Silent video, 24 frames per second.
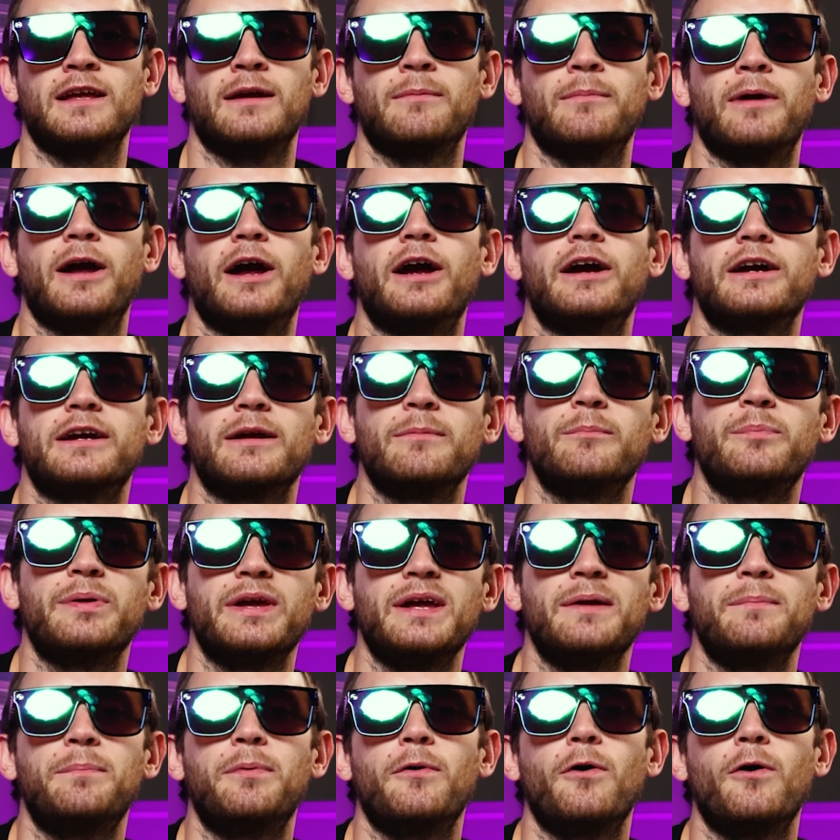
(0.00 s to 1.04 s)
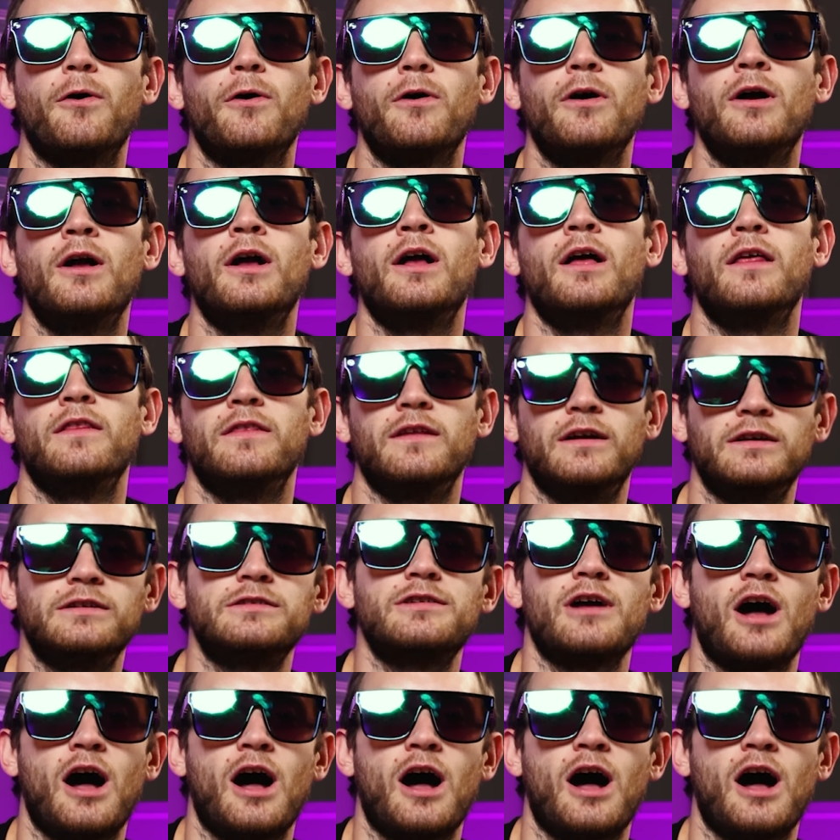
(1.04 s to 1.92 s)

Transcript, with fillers: the American people, there's